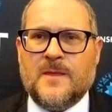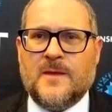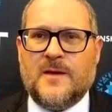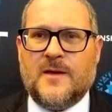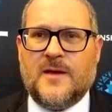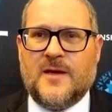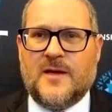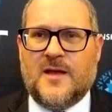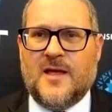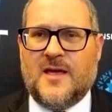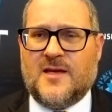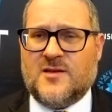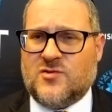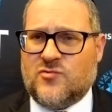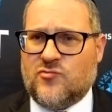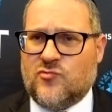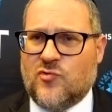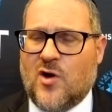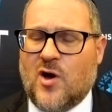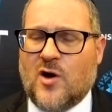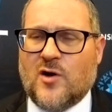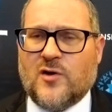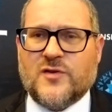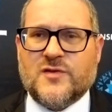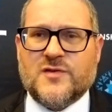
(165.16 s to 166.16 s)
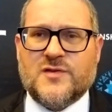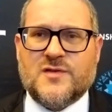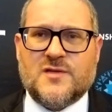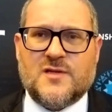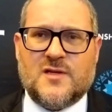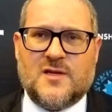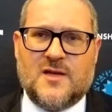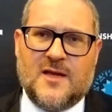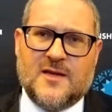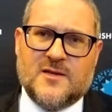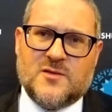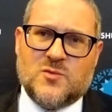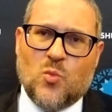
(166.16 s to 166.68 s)
It has rocks,
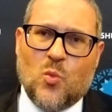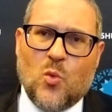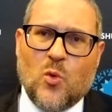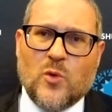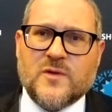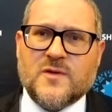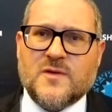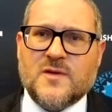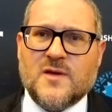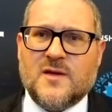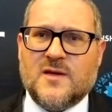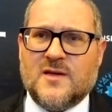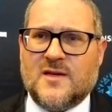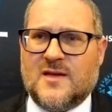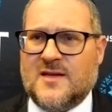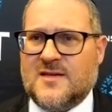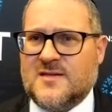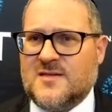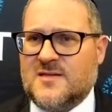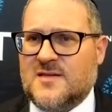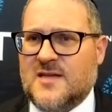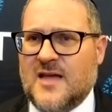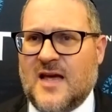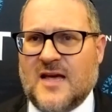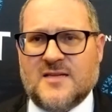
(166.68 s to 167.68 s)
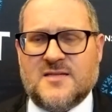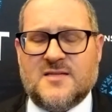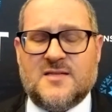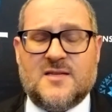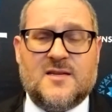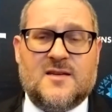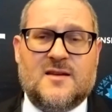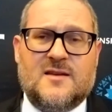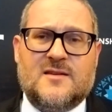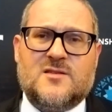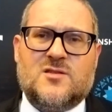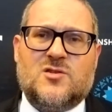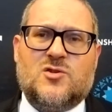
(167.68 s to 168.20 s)
it has water, it has dust, it
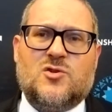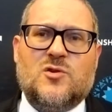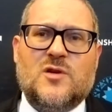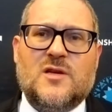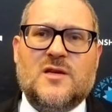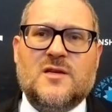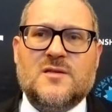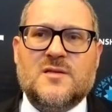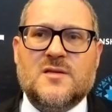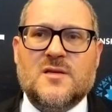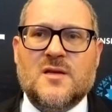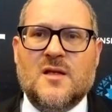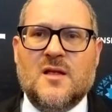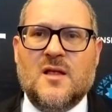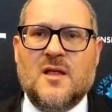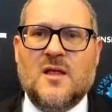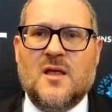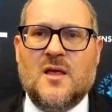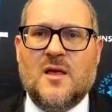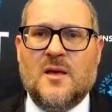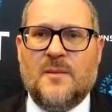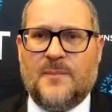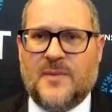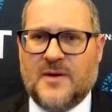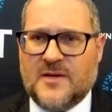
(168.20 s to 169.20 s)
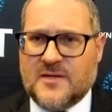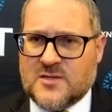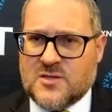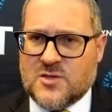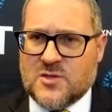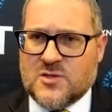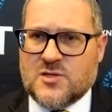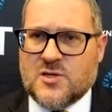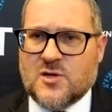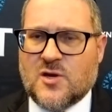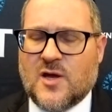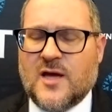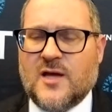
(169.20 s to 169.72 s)
has trees, but it's
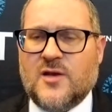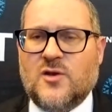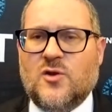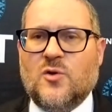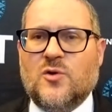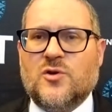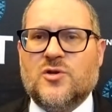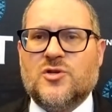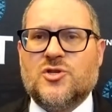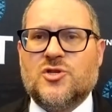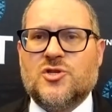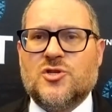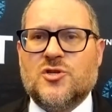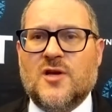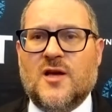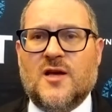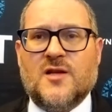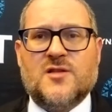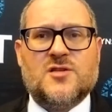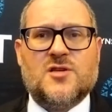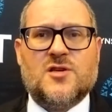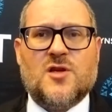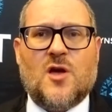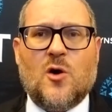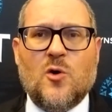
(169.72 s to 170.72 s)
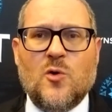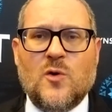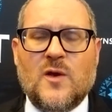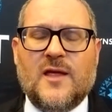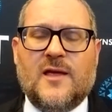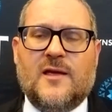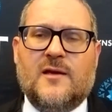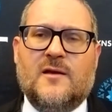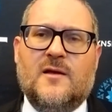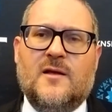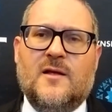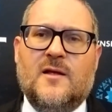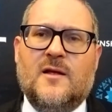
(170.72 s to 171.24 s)
also kadosh. It's holy.
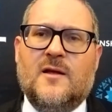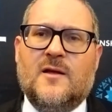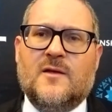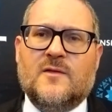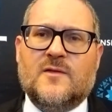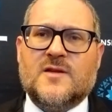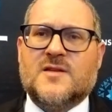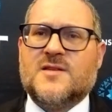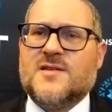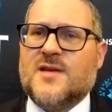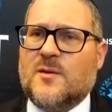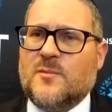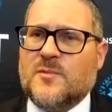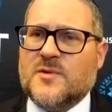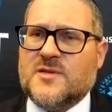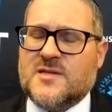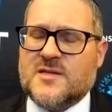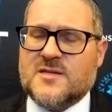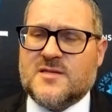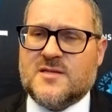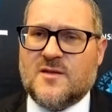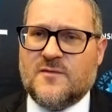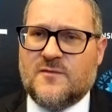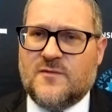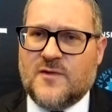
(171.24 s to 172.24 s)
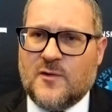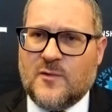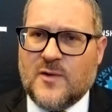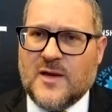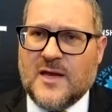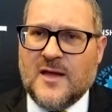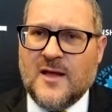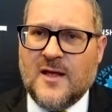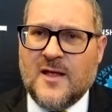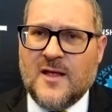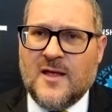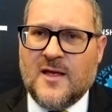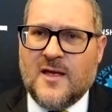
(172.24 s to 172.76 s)
The Talmud says the very
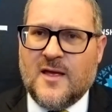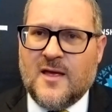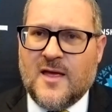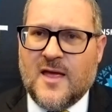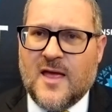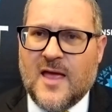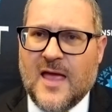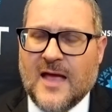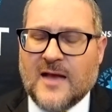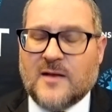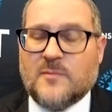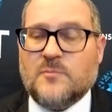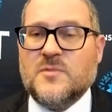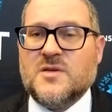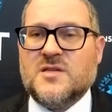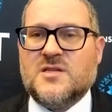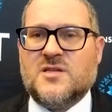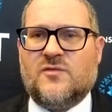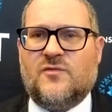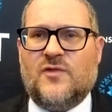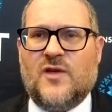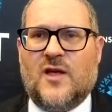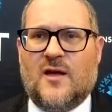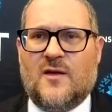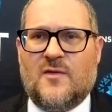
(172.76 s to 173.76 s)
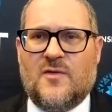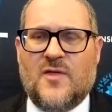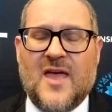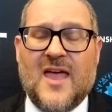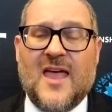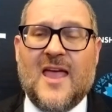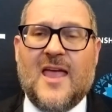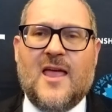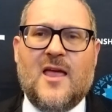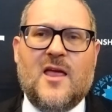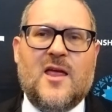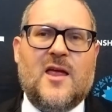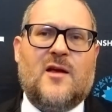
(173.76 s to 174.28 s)
atmosphere, the
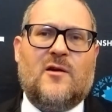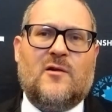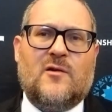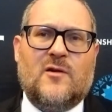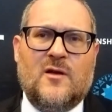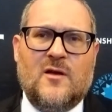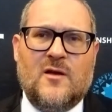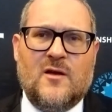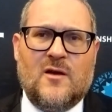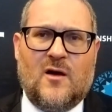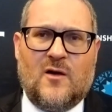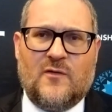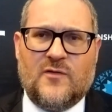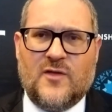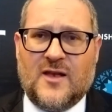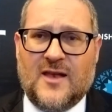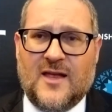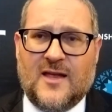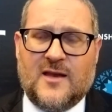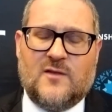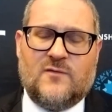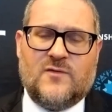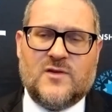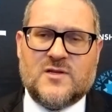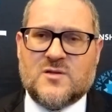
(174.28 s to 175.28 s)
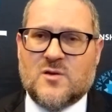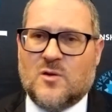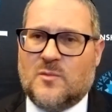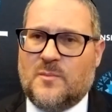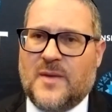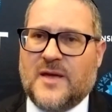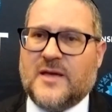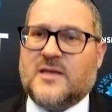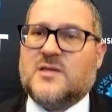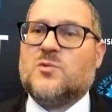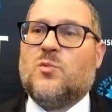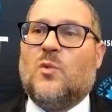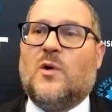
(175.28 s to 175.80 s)
air of the land of Israel
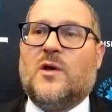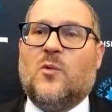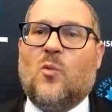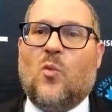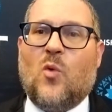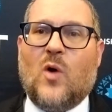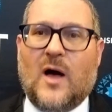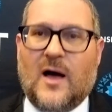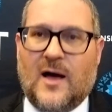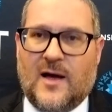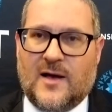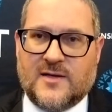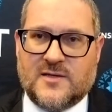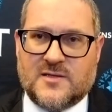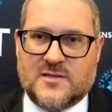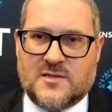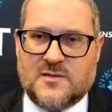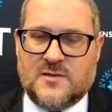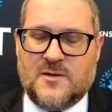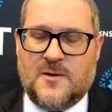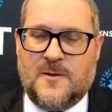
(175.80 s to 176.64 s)
makes one wise.